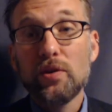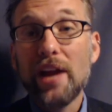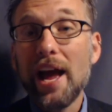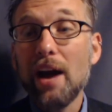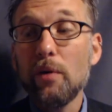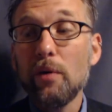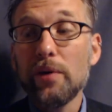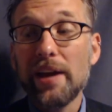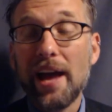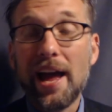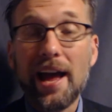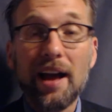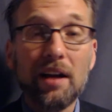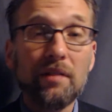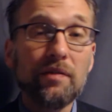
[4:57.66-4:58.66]
So now we
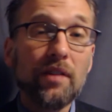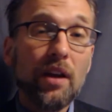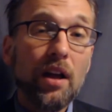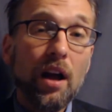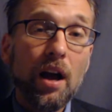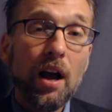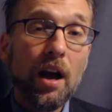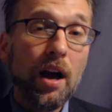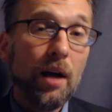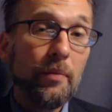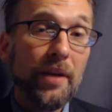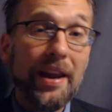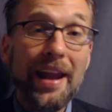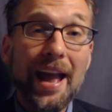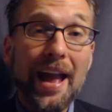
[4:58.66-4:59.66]
have
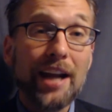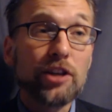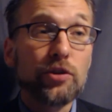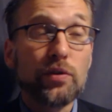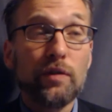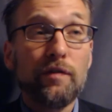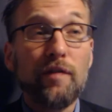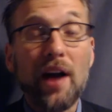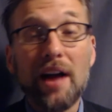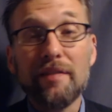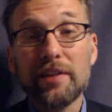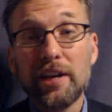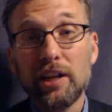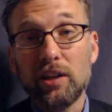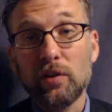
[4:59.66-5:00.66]
um, an extra
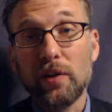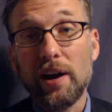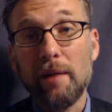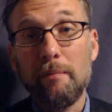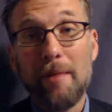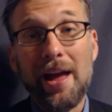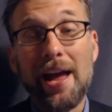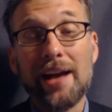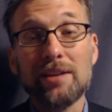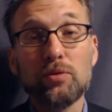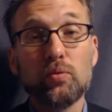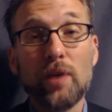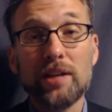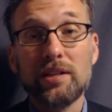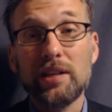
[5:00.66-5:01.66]
five kilogram
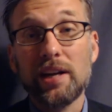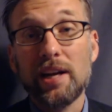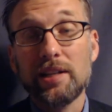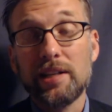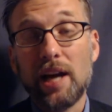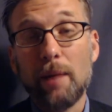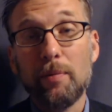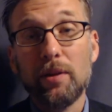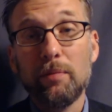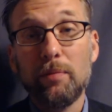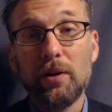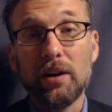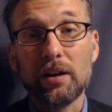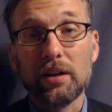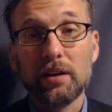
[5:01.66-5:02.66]
mass resting on top of the
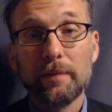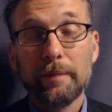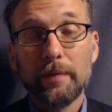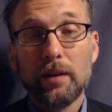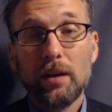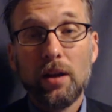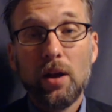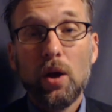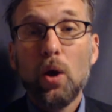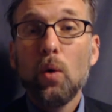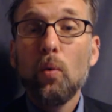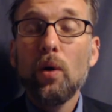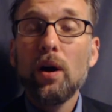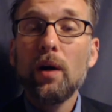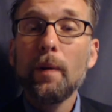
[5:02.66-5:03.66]
book.
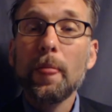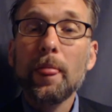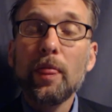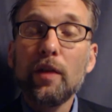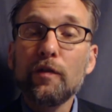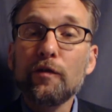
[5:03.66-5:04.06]
Well,